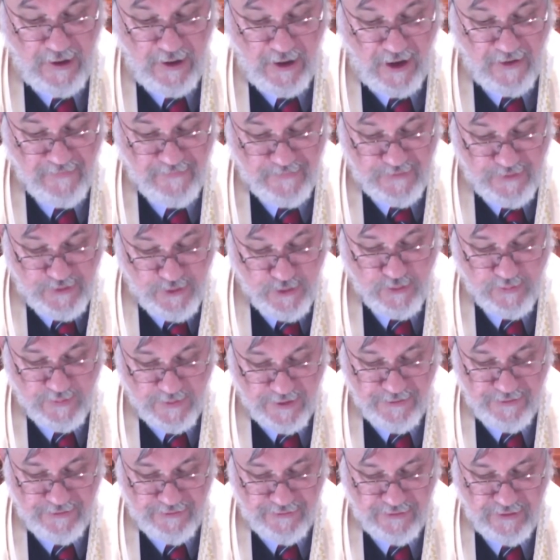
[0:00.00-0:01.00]
of
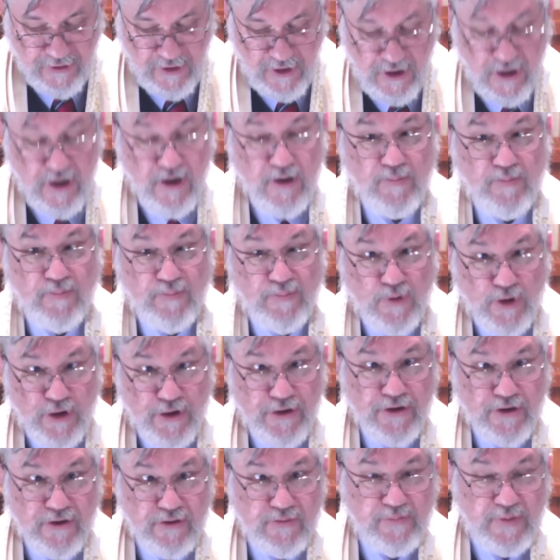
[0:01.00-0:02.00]
humans
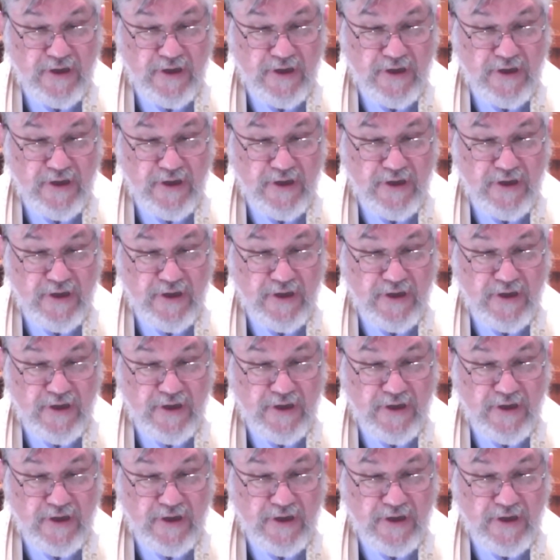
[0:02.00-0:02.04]
murdered